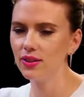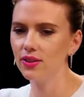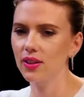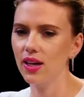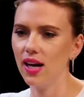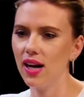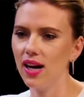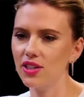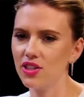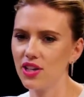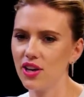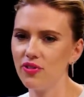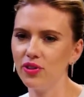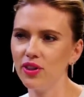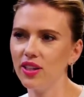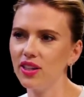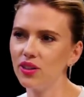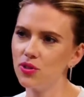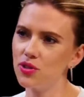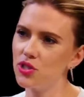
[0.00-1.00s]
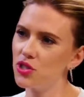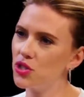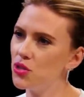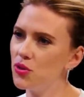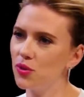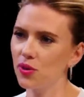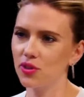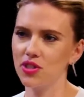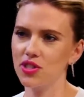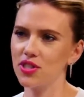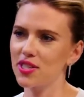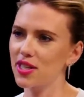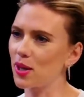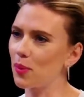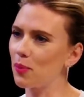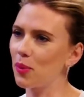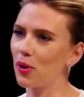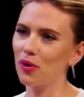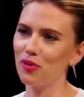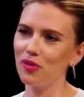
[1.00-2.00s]
let me ask you something.
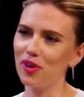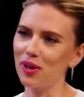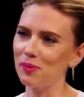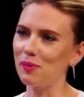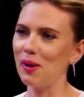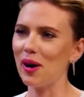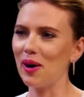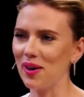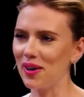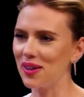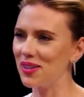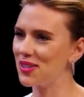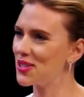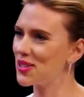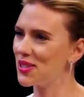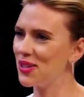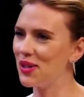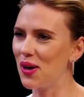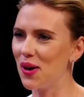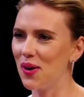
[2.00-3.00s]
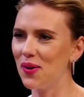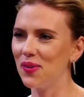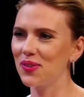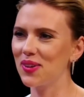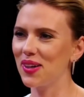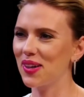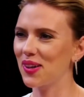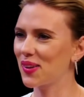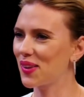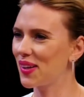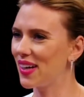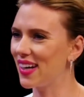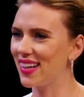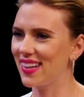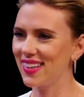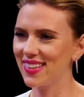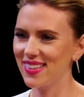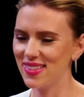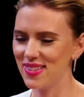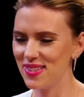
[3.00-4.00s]
Do you want to be an actor or a
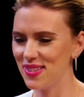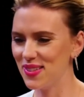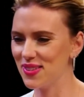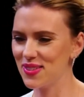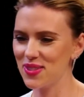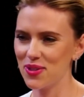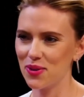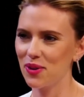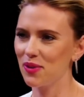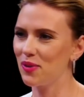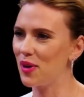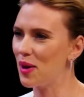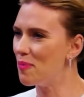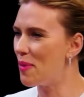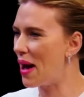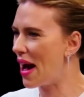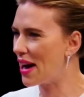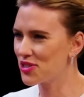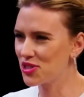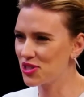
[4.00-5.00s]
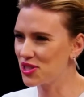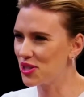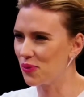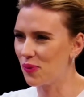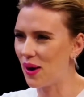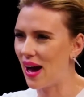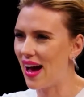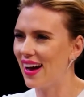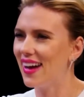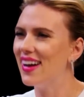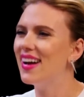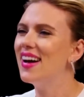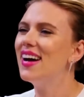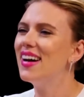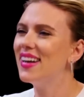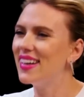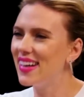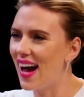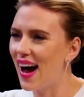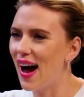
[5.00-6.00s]
movie star?"
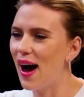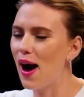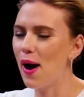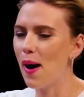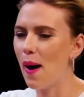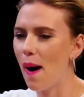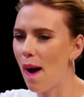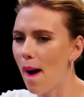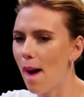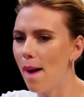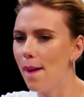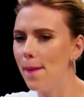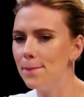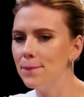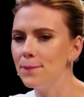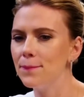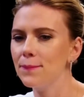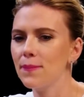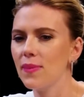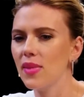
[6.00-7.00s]
Confused, she replied,